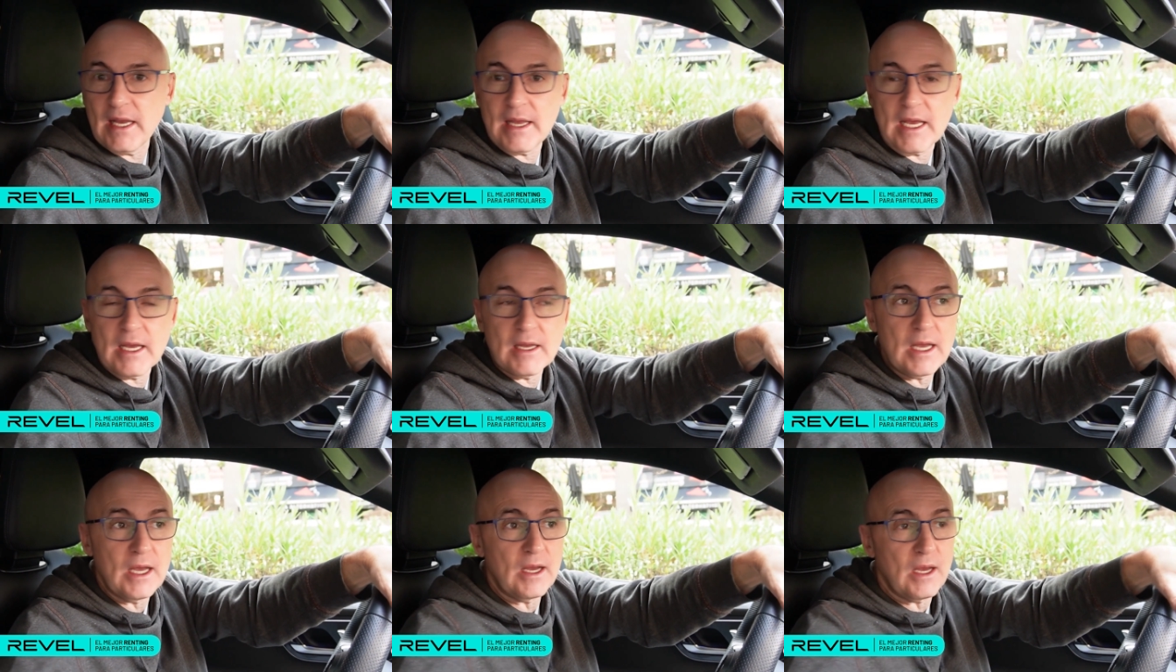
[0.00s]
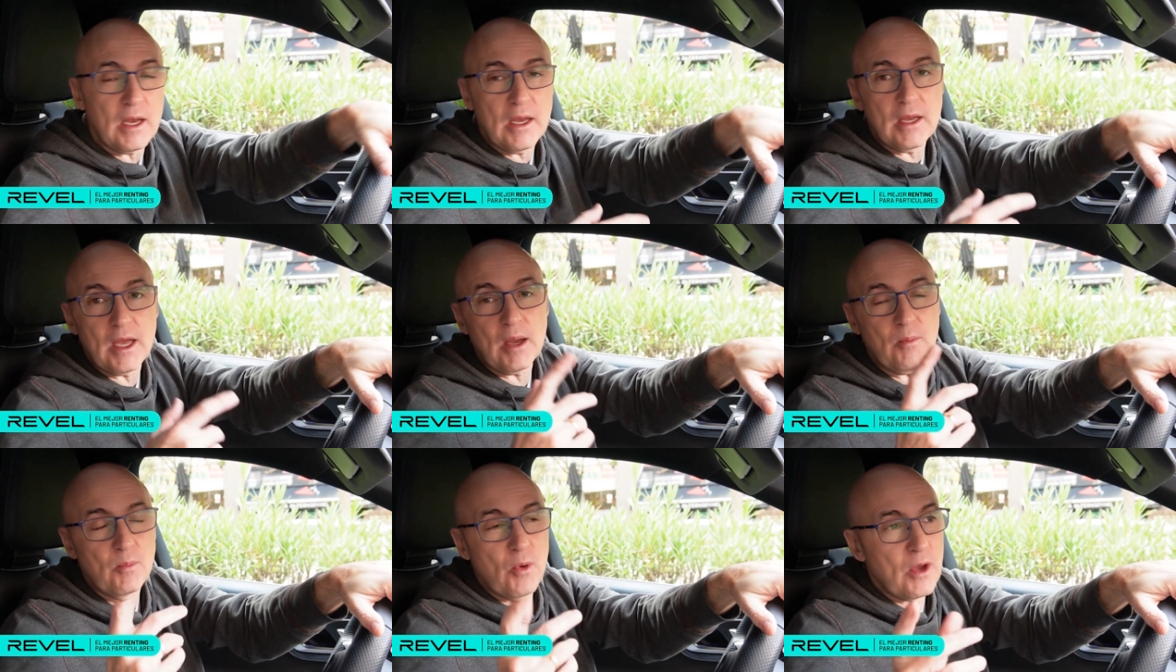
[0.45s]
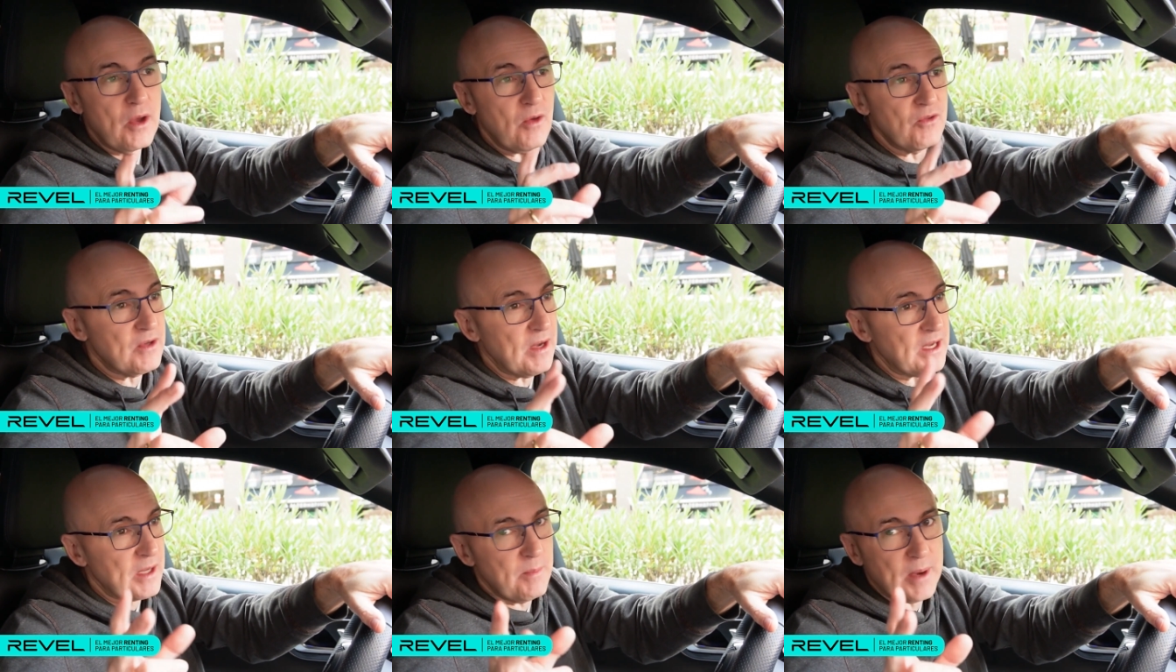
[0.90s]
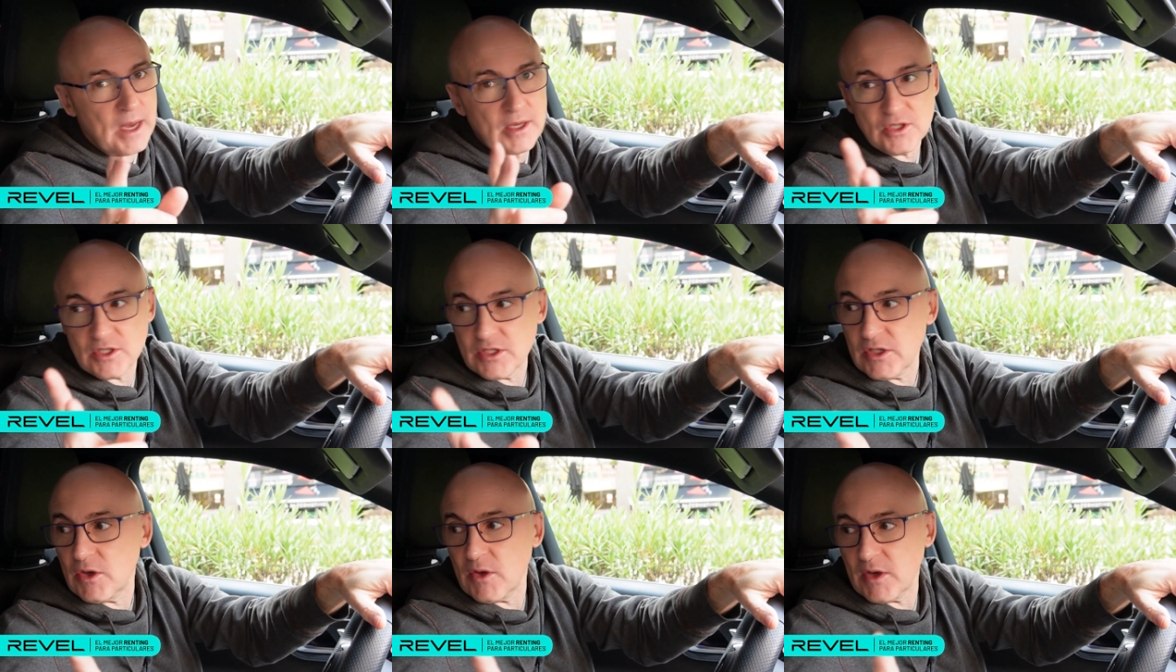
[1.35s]
Then there are a couple of league
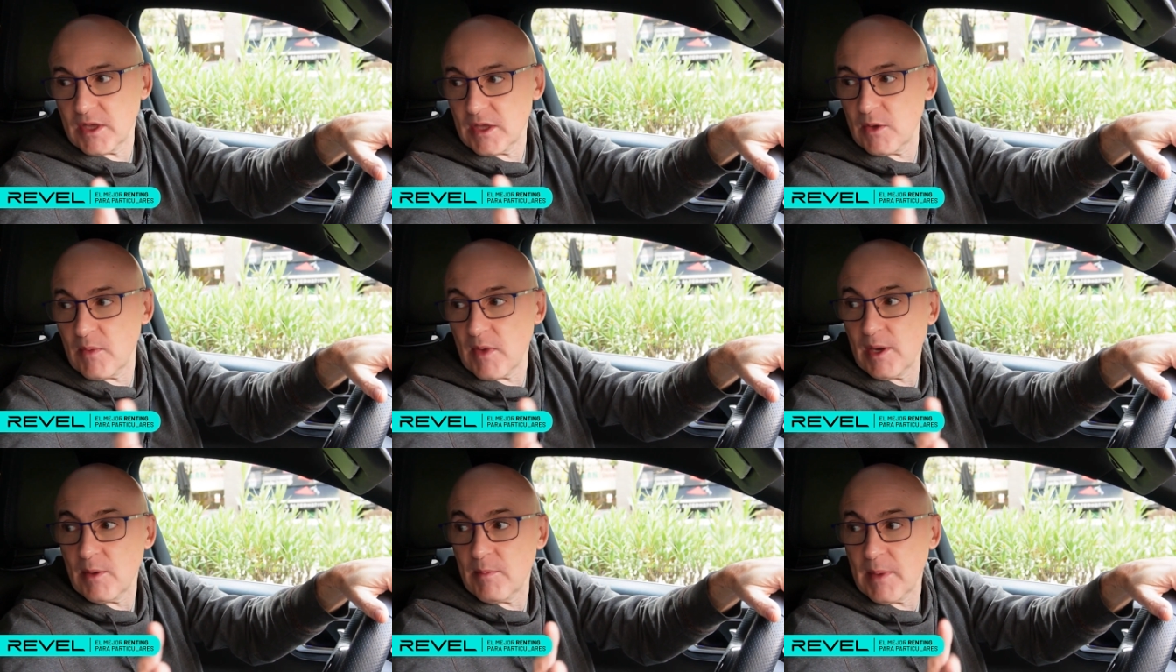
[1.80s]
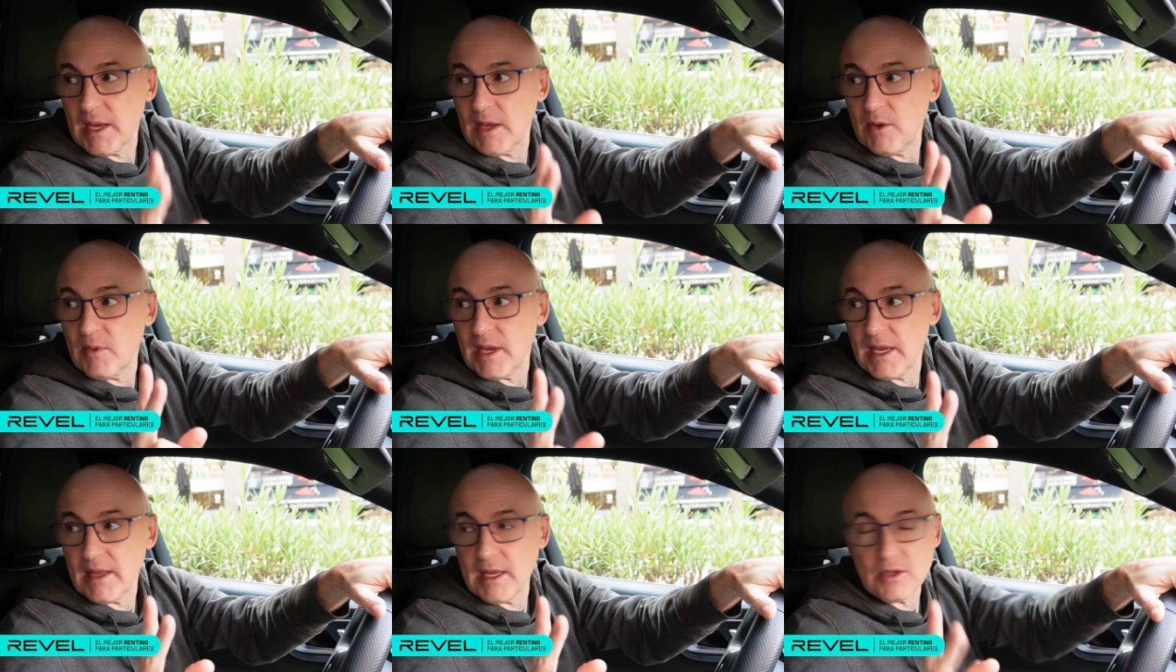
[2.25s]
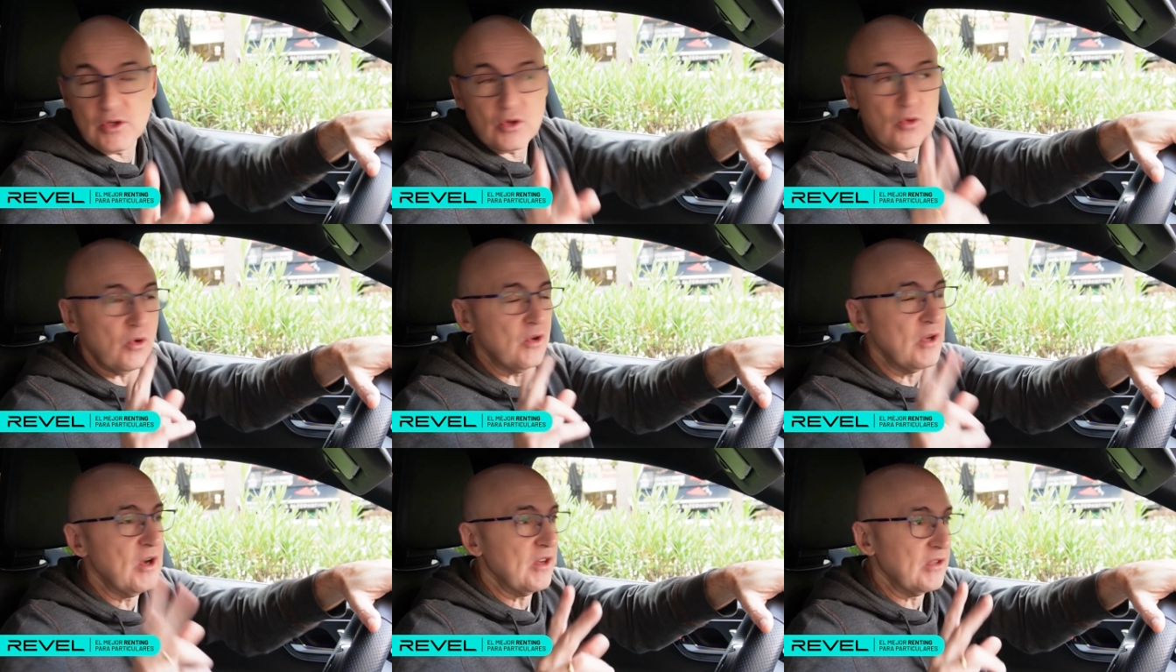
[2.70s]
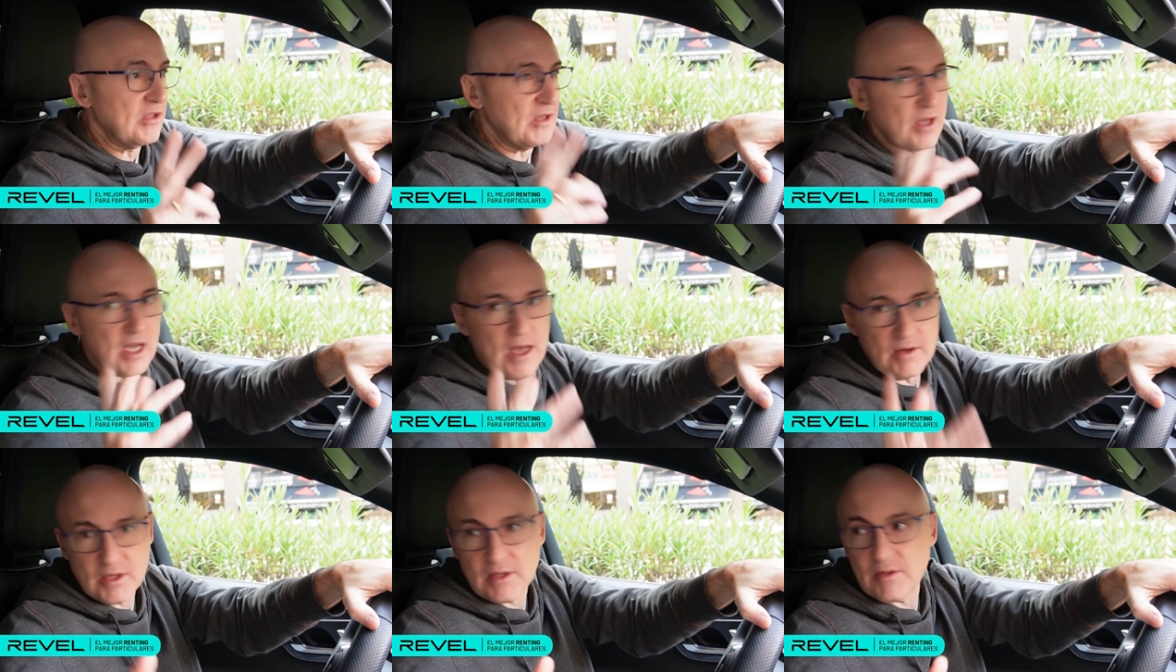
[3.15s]
matches during the week, by the way, that you will also
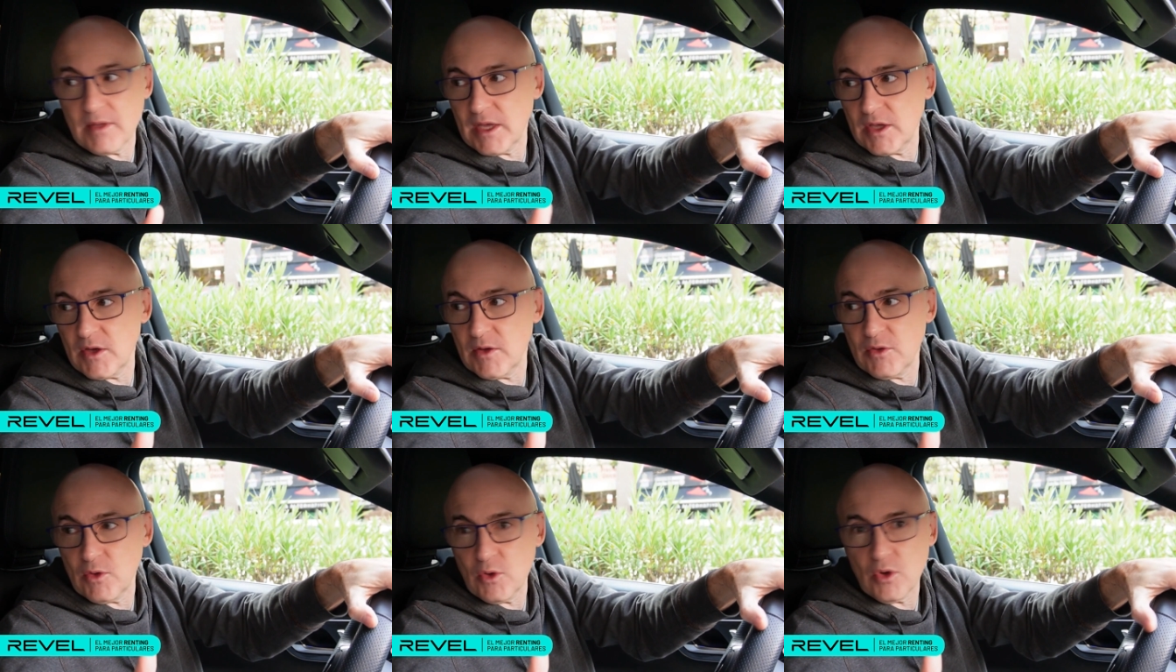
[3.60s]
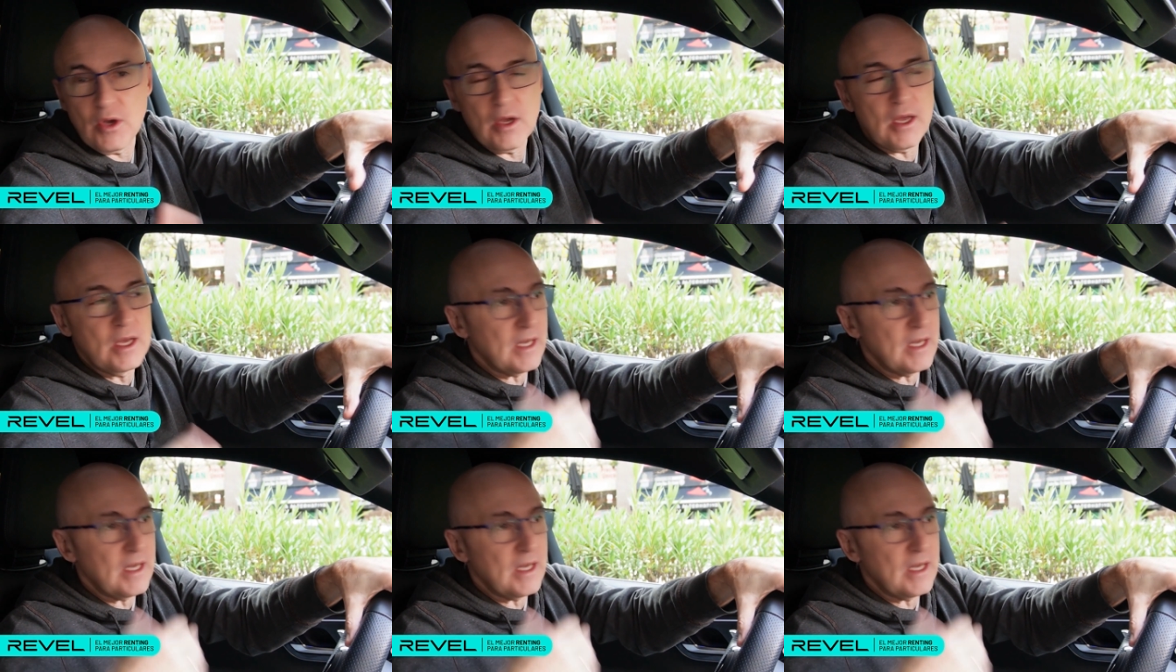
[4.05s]
have a video for.